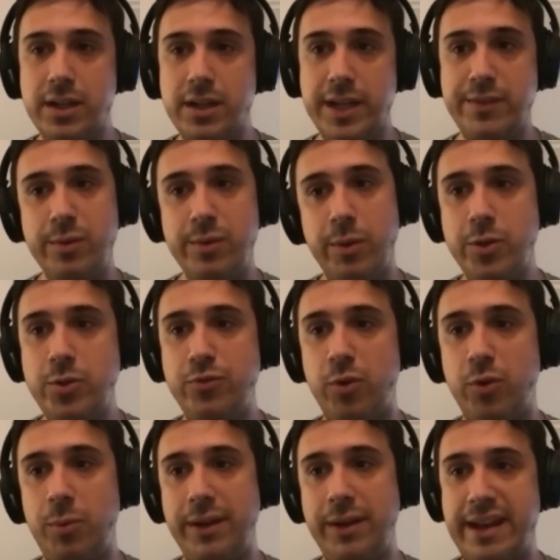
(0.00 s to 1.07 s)
And if you want to do
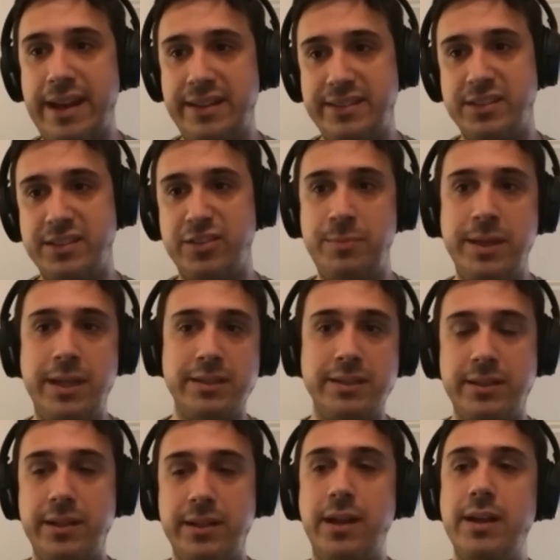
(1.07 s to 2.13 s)
formal analysis of
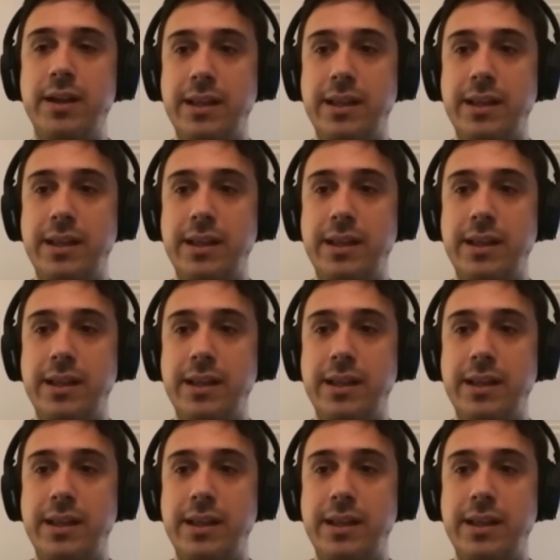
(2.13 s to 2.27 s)
Michelson,